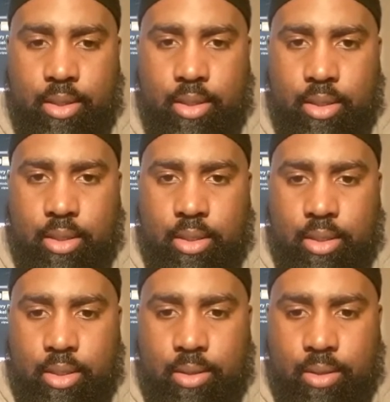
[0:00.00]

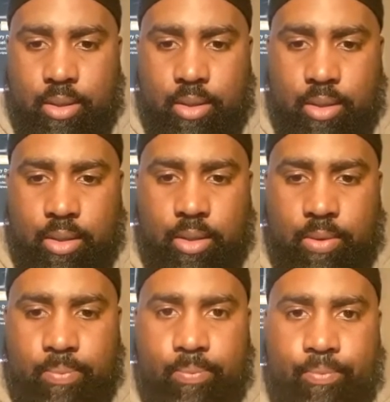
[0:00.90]

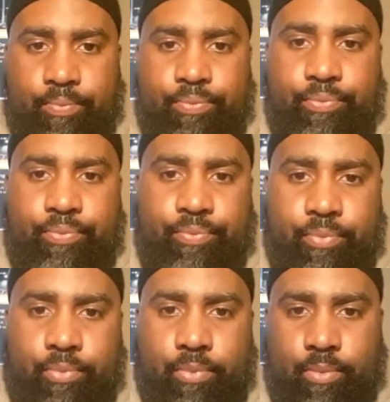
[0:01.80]

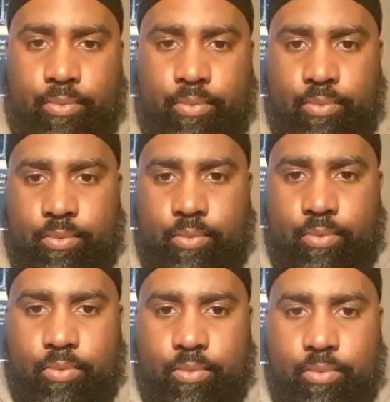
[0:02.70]

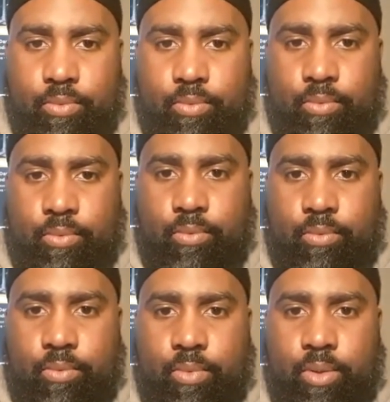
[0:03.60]

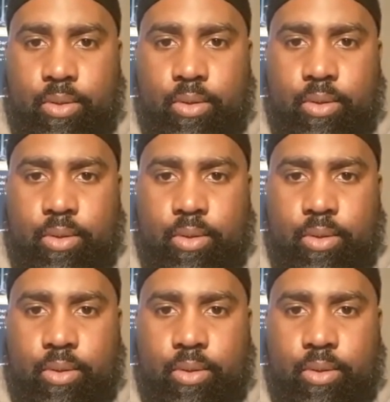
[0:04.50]
Nothing is said.